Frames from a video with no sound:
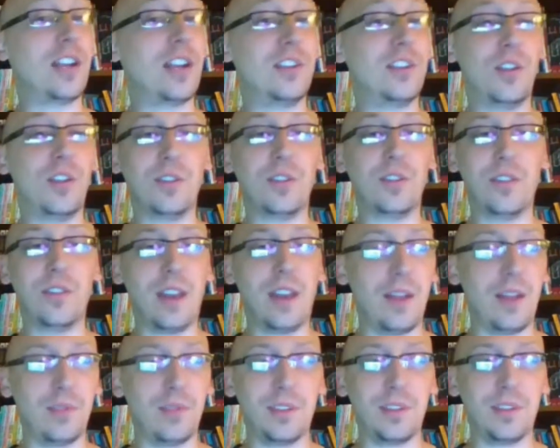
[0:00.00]
And I told her
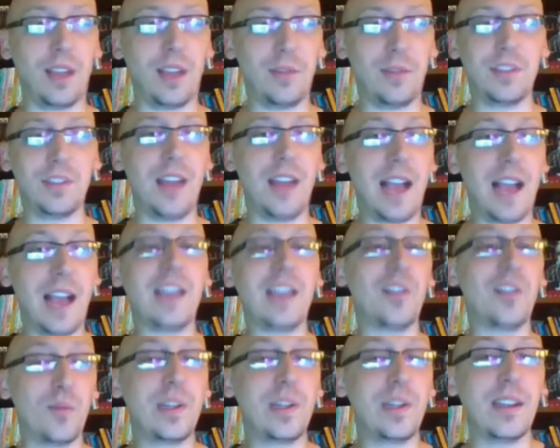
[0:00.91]
that I was not
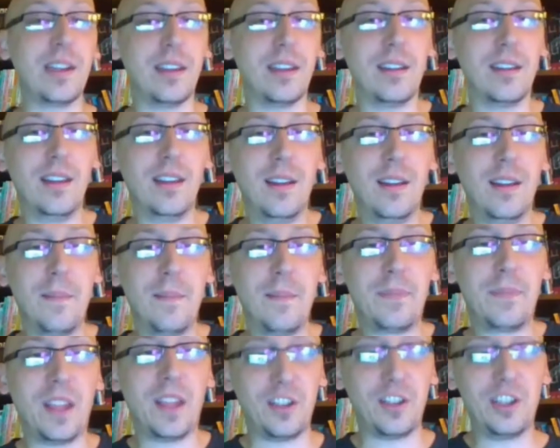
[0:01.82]
going to read it
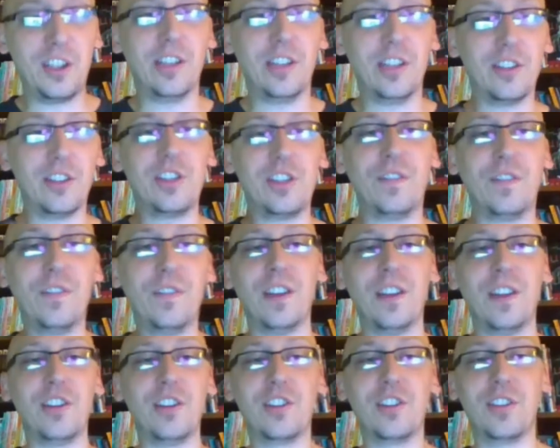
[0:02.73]
until she
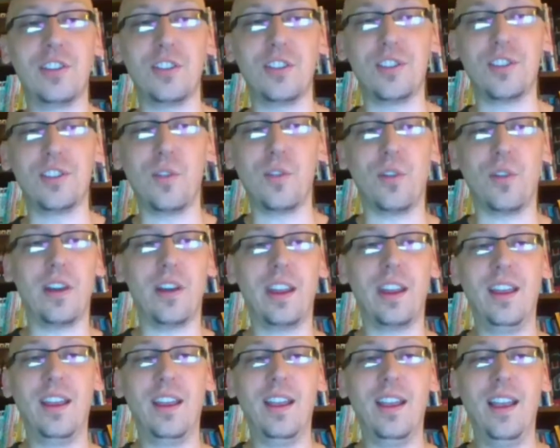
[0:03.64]
finished the
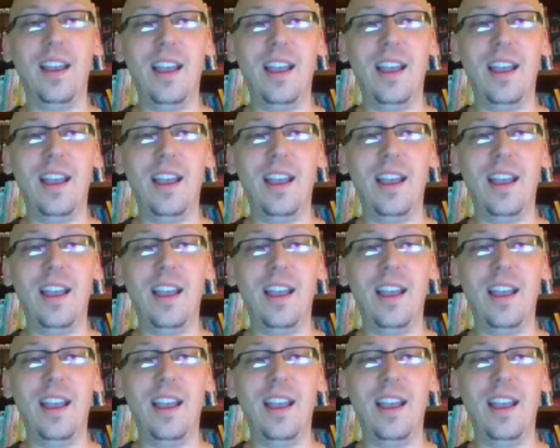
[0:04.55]
story.